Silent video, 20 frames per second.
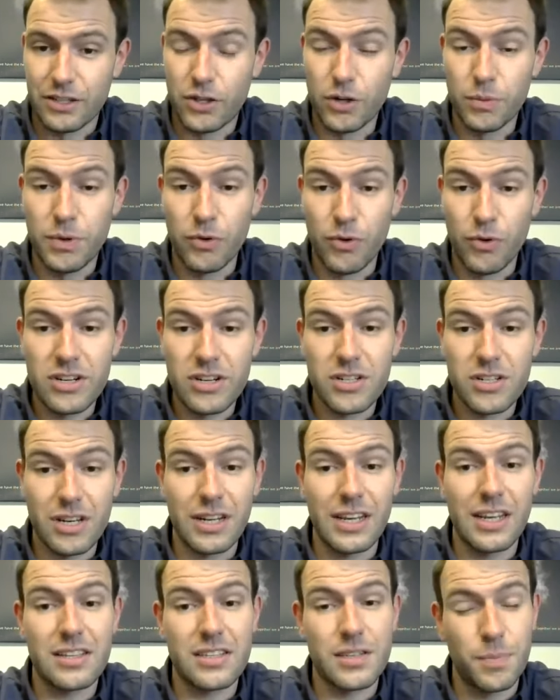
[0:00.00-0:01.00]
could be
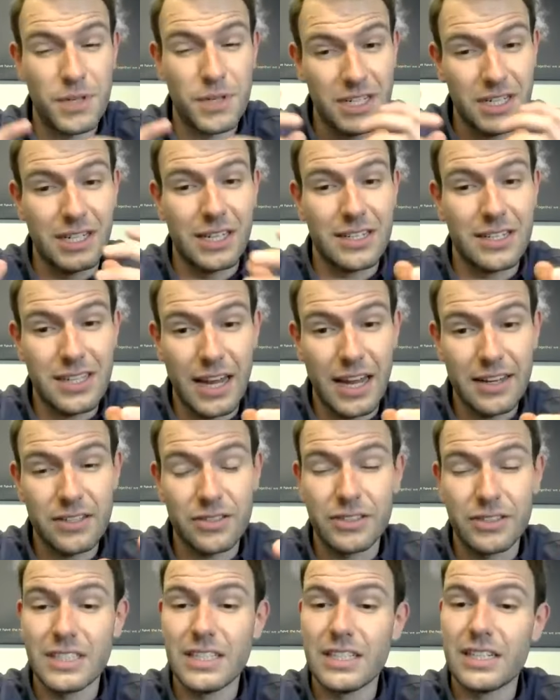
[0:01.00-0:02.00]
registered against a particular
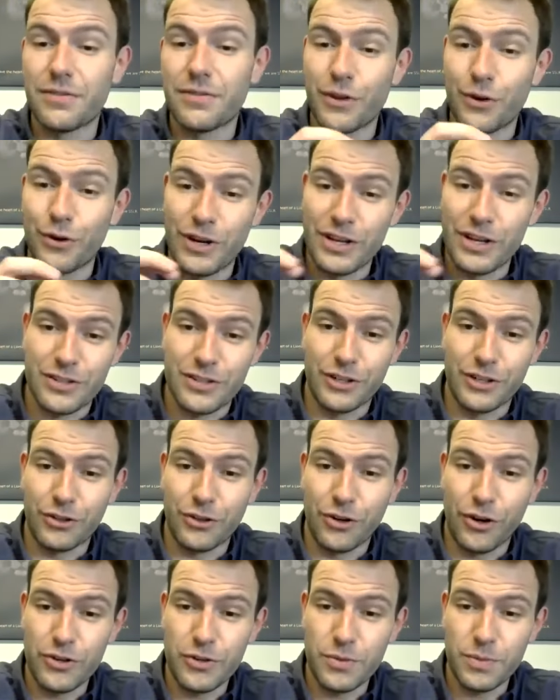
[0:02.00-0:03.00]
title deed if there is an
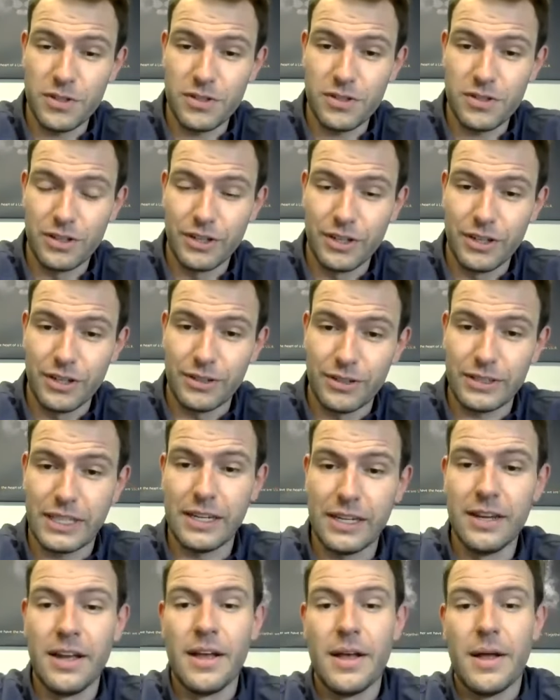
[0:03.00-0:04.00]
encroachment.
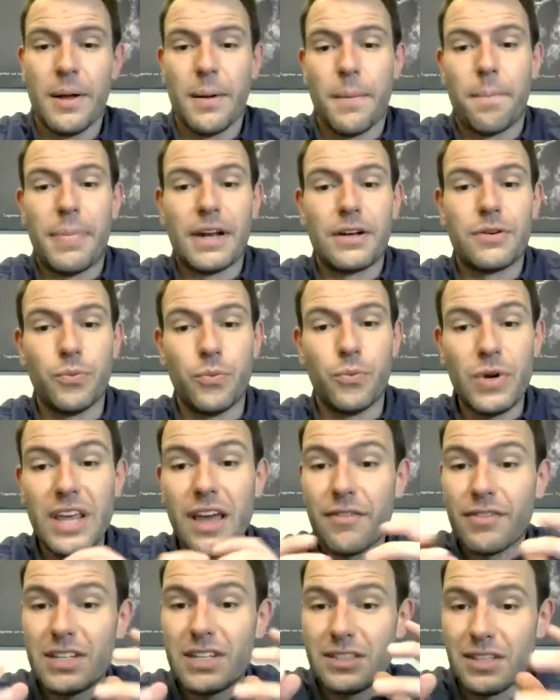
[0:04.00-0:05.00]
Okay, but we
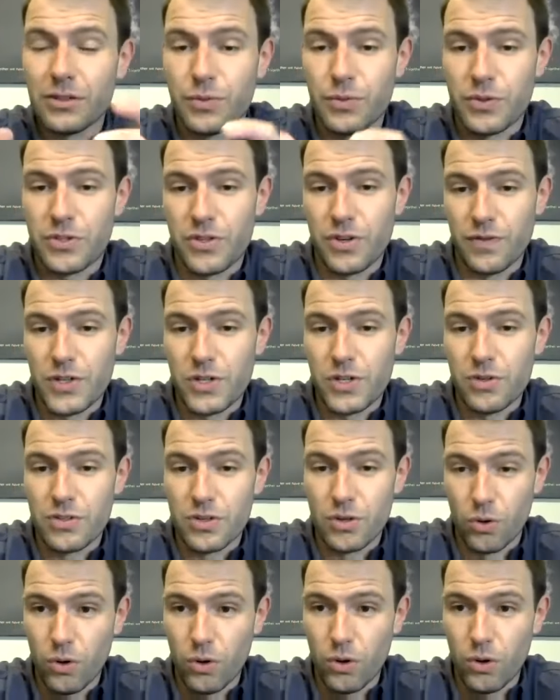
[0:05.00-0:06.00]
haven't dealt with
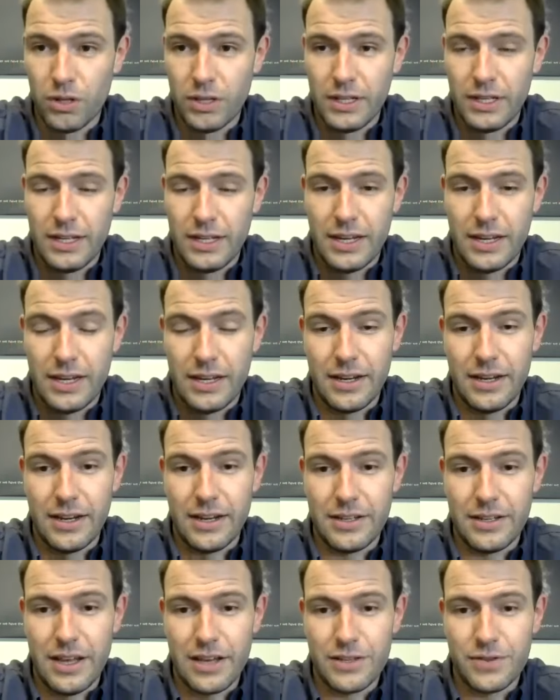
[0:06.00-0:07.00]
servitudes at all,
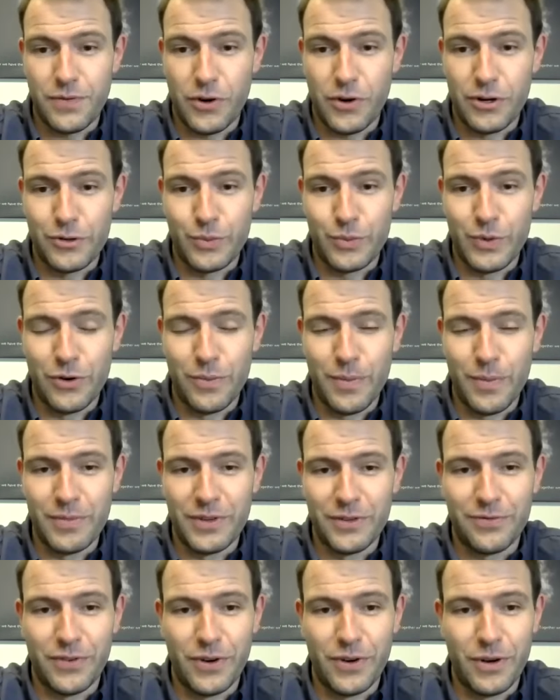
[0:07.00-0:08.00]
as far as we
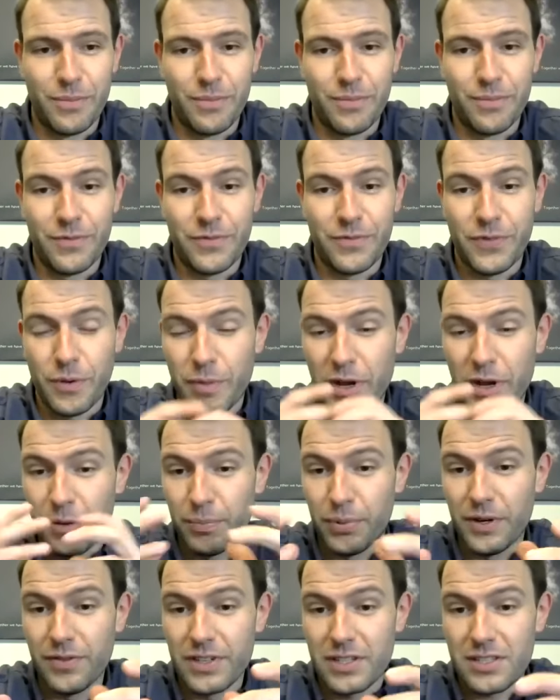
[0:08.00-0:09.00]
remember from our
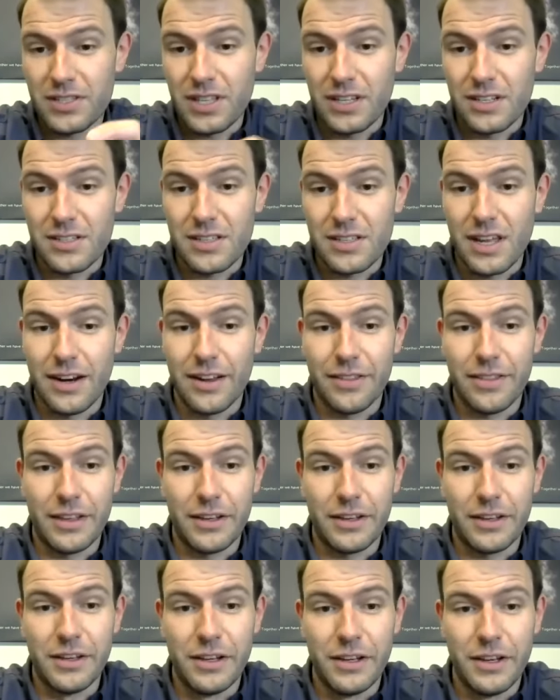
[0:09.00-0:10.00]
previous things. And I
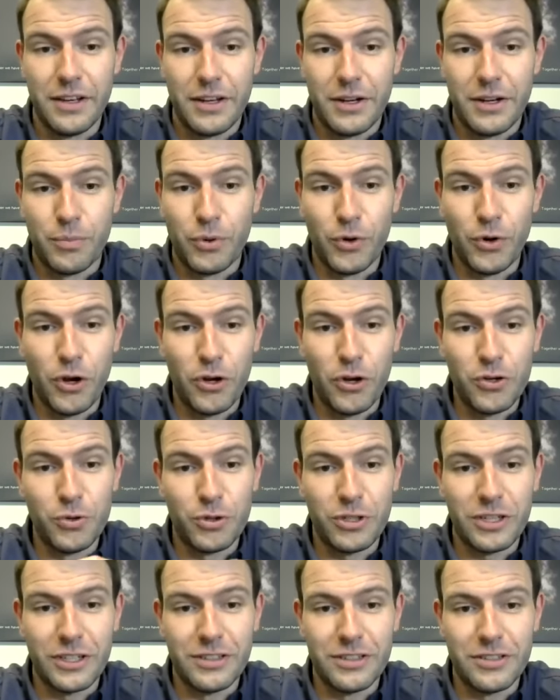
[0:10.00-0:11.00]
think, Bruno,
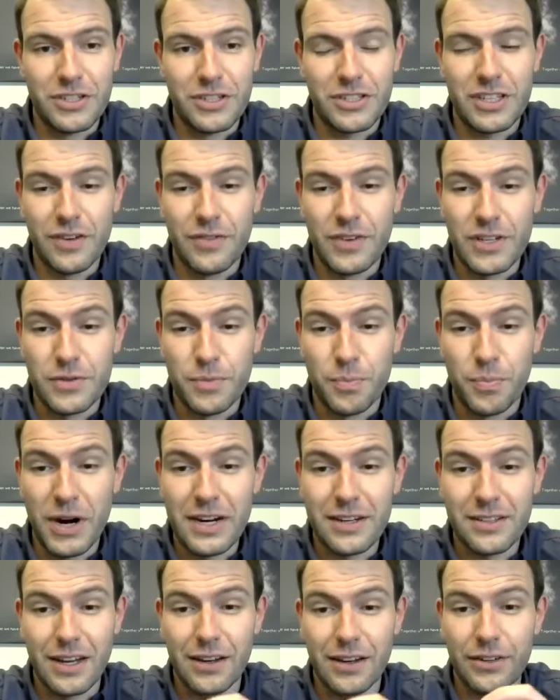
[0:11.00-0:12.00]
you can just give us a
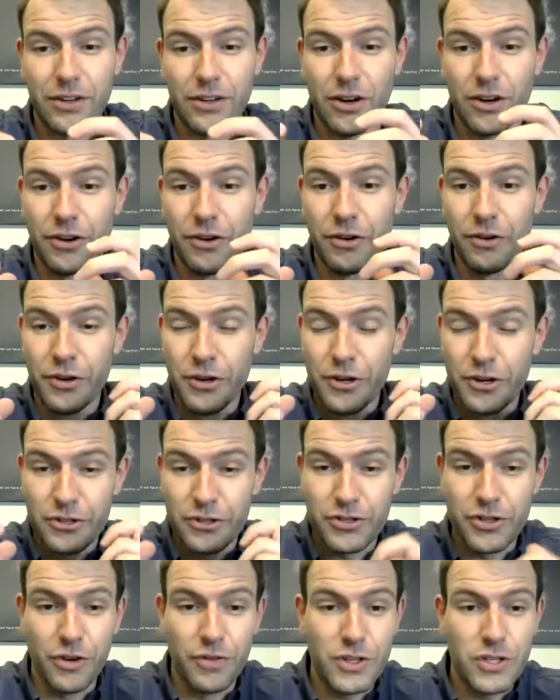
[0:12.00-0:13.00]
breakdown on
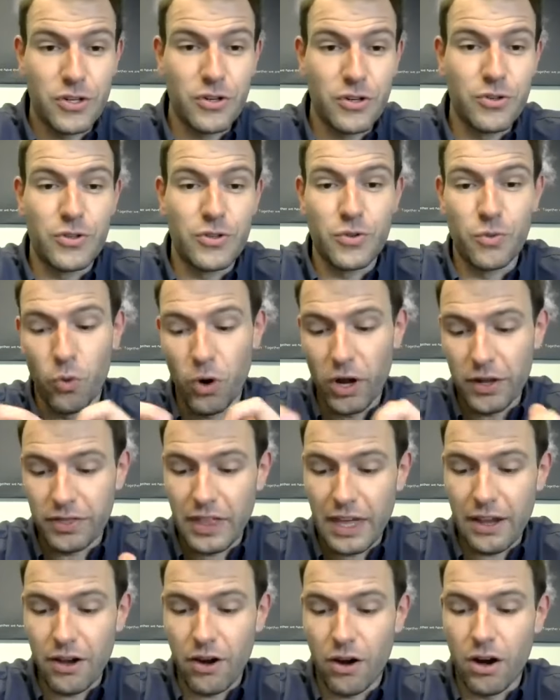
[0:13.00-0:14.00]
servitudes,
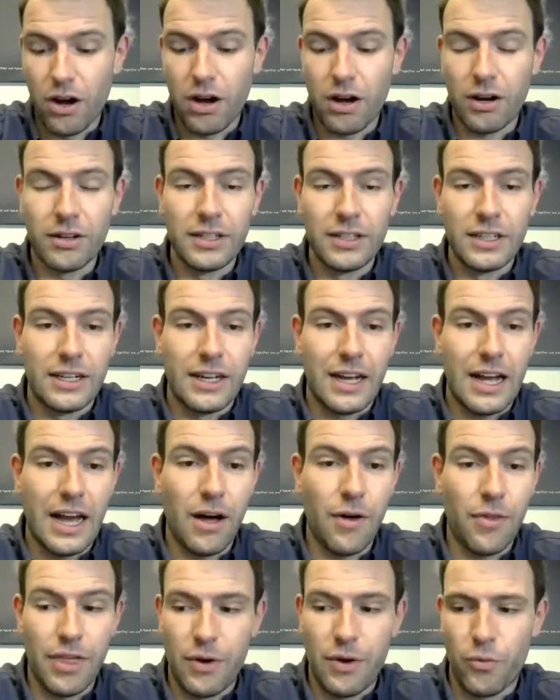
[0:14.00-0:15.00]
what they are,
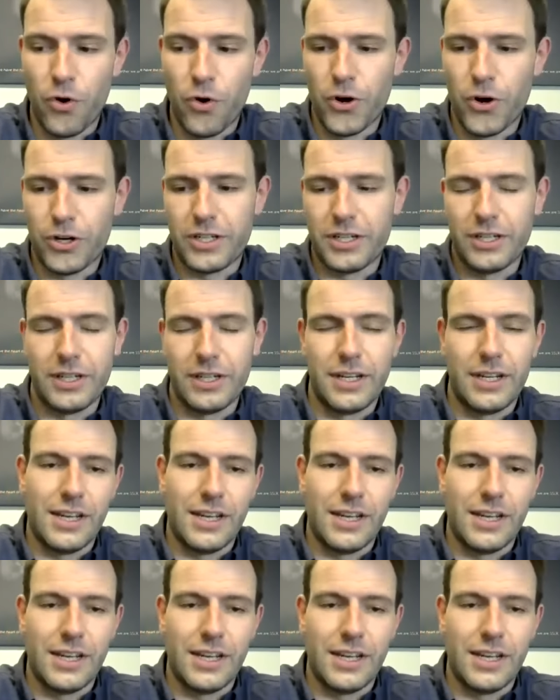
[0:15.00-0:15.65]
how they work,